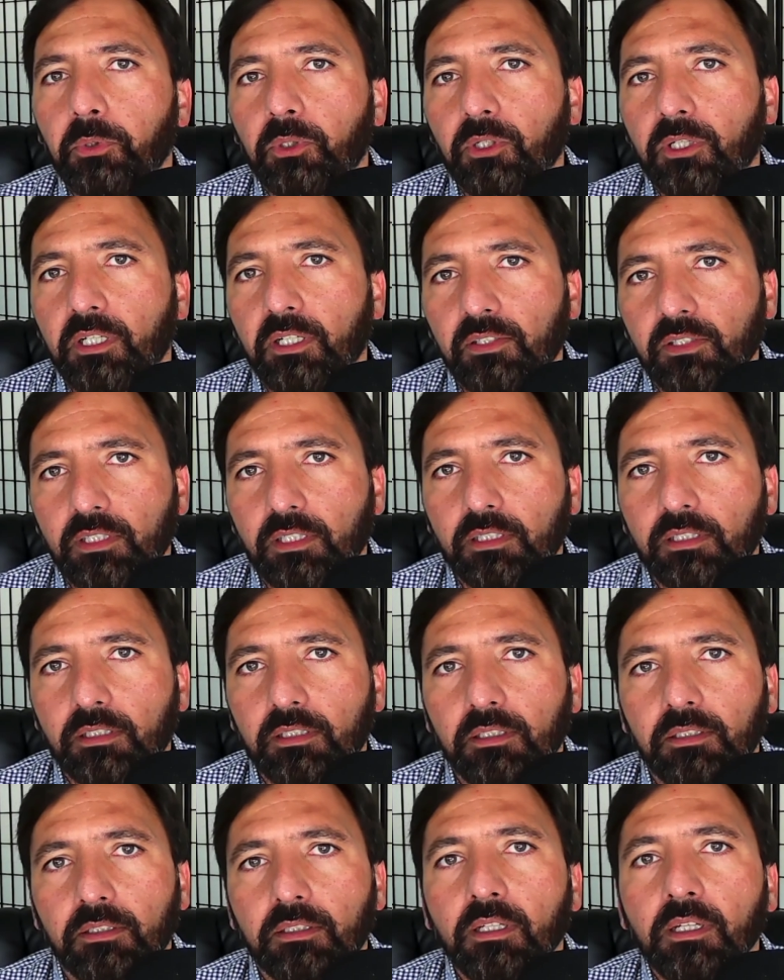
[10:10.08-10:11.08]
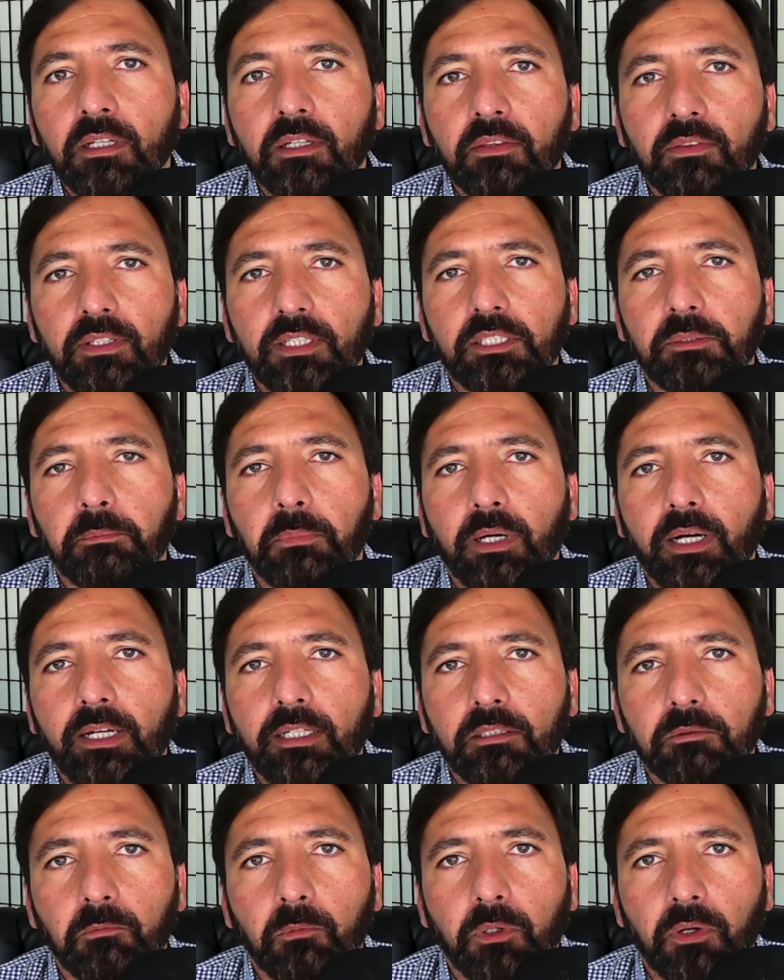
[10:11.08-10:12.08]
consistent despite
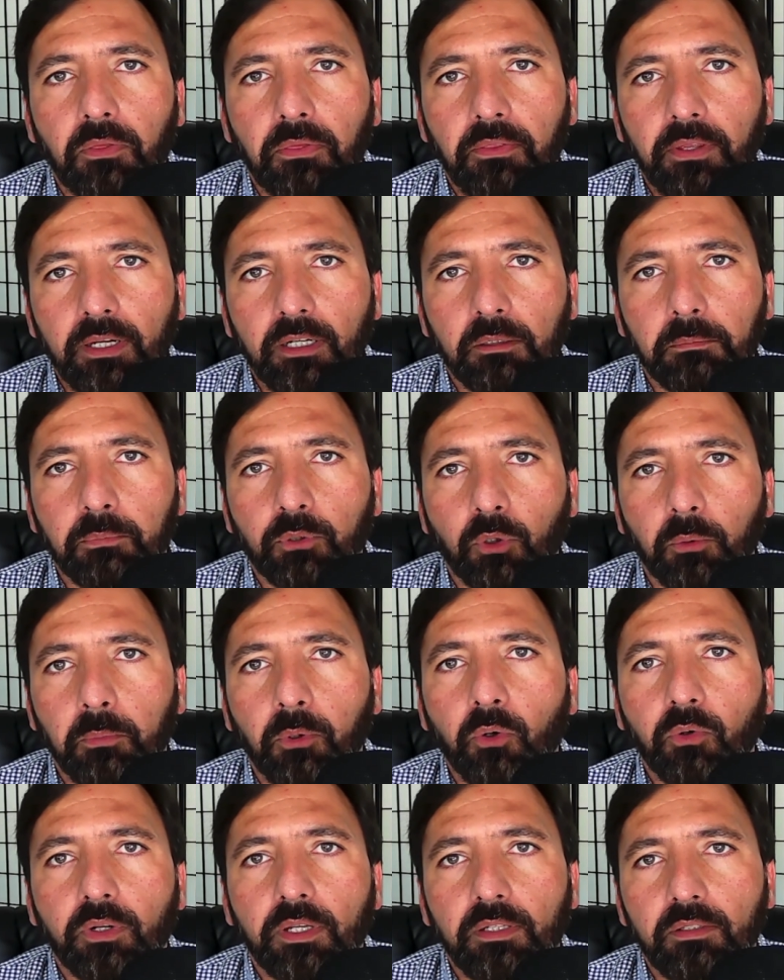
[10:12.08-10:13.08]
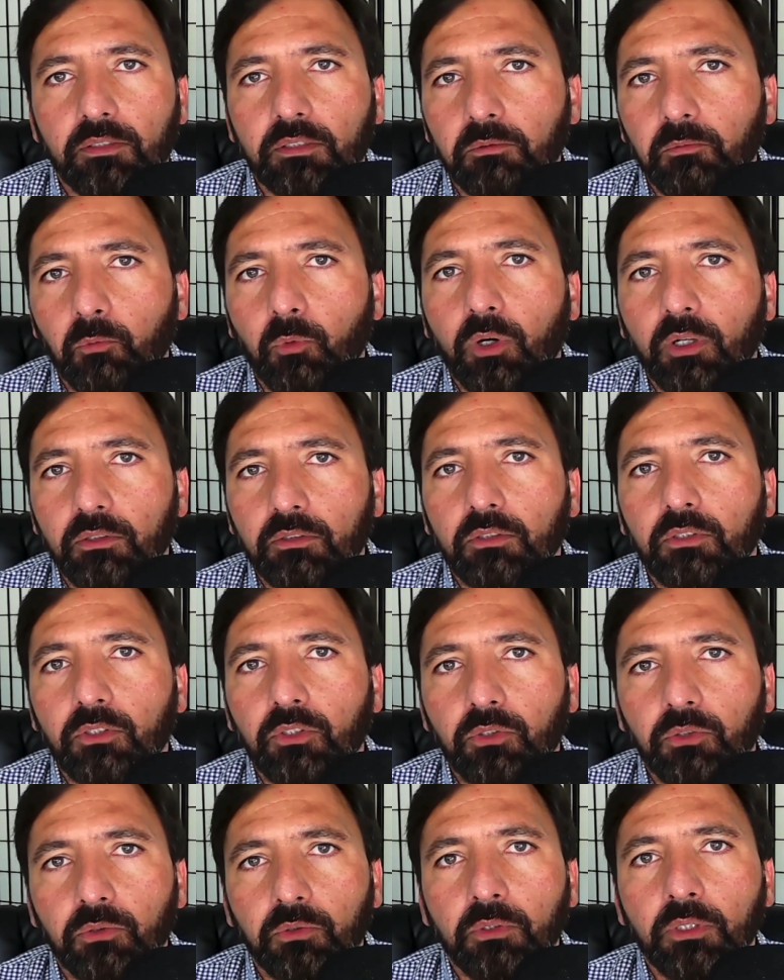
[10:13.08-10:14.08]
what their proponents want
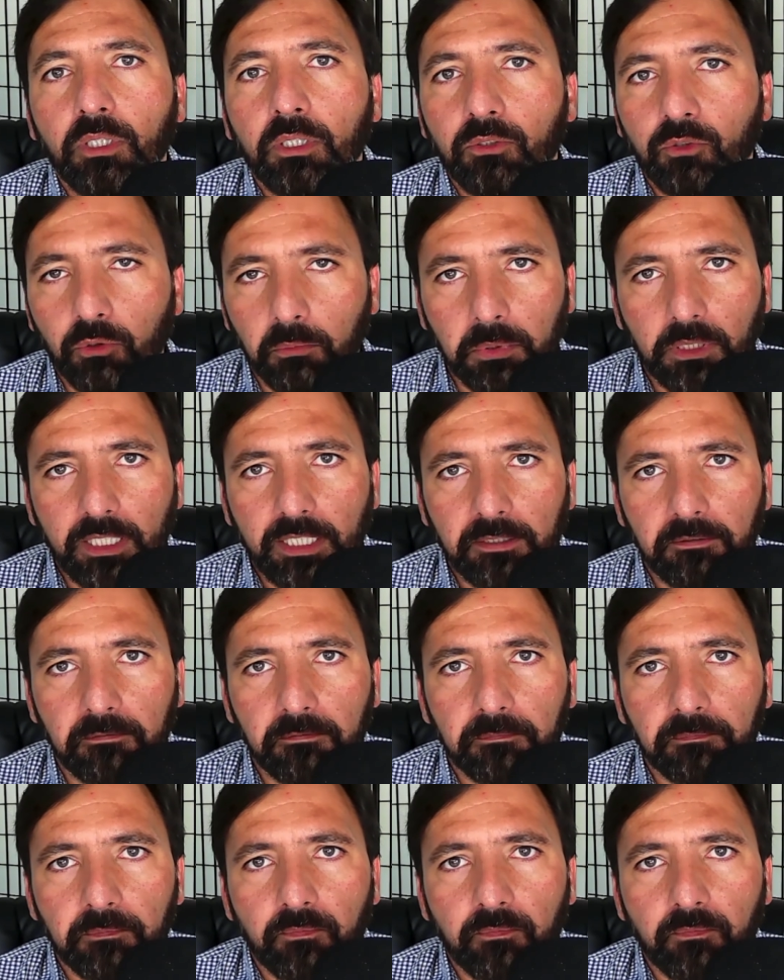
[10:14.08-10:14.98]
you to believe.